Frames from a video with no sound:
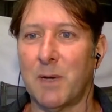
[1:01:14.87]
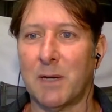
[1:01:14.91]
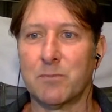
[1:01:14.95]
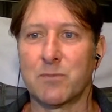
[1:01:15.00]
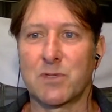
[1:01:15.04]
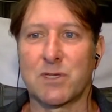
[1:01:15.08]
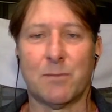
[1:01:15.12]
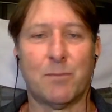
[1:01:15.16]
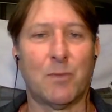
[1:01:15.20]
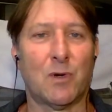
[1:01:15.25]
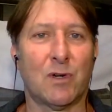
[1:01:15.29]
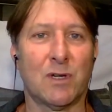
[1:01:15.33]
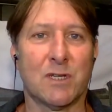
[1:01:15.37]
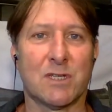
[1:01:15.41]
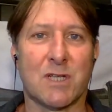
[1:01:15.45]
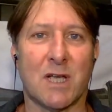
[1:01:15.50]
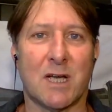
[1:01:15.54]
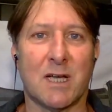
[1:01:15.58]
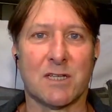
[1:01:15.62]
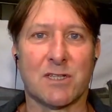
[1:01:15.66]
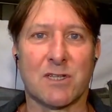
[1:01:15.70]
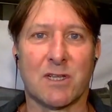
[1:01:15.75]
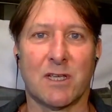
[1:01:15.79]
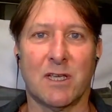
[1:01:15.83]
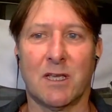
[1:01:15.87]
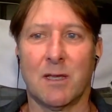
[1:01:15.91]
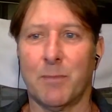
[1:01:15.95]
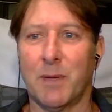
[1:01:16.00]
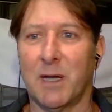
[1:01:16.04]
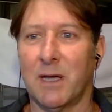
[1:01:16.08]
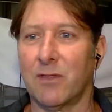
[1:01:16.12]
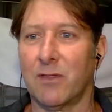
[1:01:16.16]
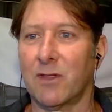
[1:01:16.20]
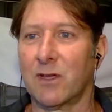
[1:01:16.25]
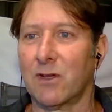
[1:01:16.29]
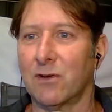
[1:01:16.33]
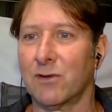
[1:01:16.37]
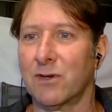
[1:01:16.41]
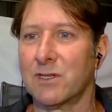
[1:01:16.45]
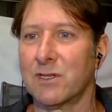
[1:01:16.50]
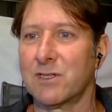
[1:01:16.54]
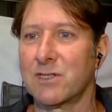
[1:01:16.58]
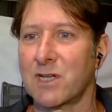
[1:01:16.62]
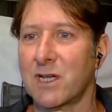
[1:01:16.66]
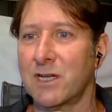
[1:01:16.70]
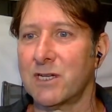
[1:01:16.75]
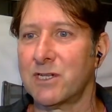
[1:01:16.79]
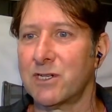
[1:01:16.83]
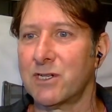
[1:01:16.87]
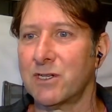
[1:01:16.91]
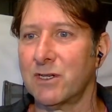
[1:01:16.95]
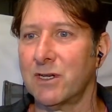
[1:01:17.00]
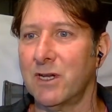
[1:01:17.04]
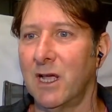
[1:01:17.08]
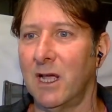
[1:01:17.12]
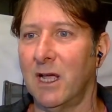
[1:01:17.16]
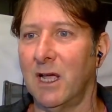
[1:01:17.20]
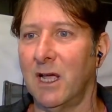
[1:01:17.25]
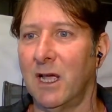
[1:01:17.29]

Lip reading: Bums and Moy's asking about the condensation.